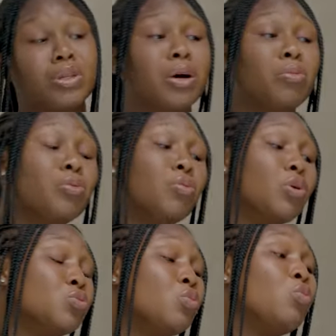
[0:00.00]
Yeah,
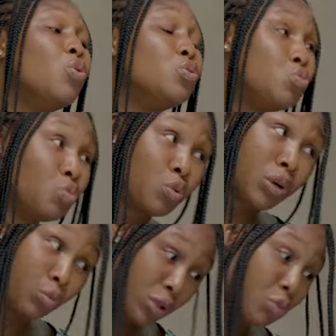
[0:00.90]
what are
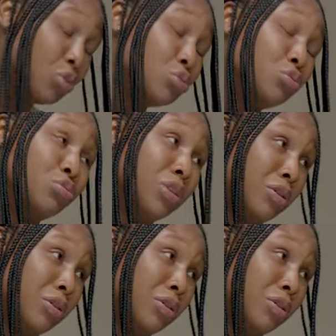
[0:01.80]
we going to do